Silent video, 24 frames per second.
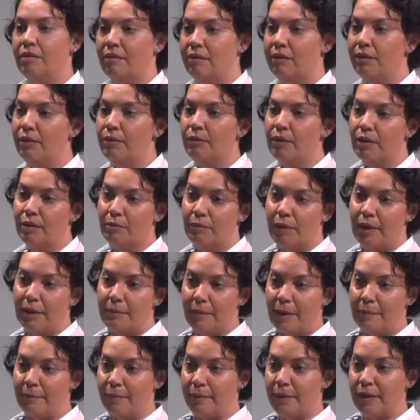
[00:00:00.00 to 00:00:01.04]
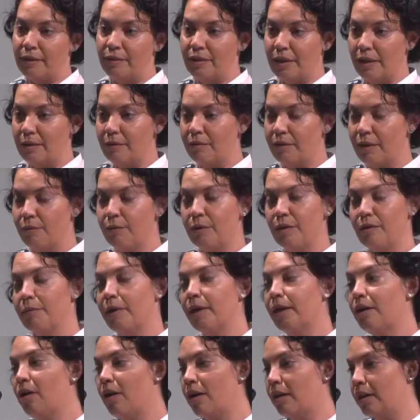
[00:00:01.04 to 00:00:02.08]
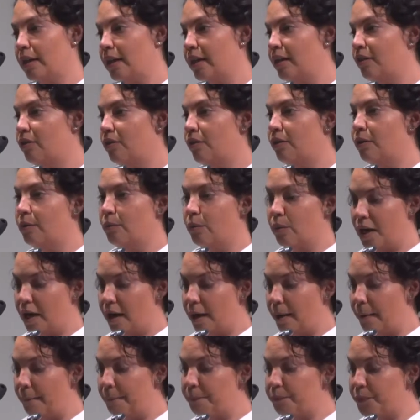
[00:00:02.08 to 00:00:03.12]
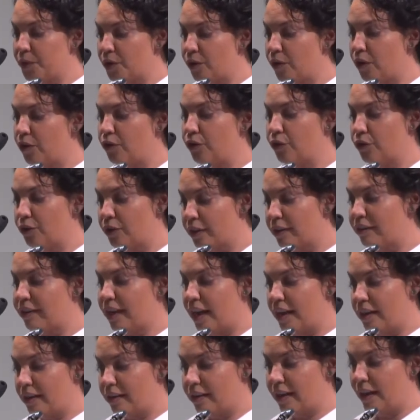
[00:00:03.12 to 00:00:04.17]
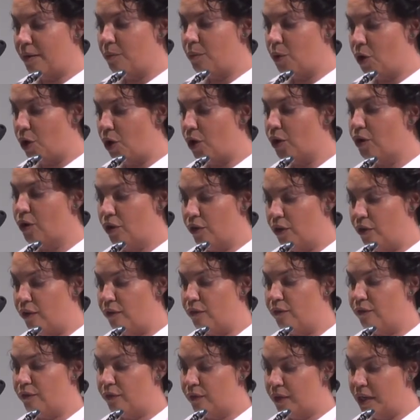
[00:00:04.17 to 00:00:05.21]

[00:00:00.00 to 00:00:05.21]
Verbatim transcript: sit with my membership, sit with my colleagues who, um, you know, do the day to day work of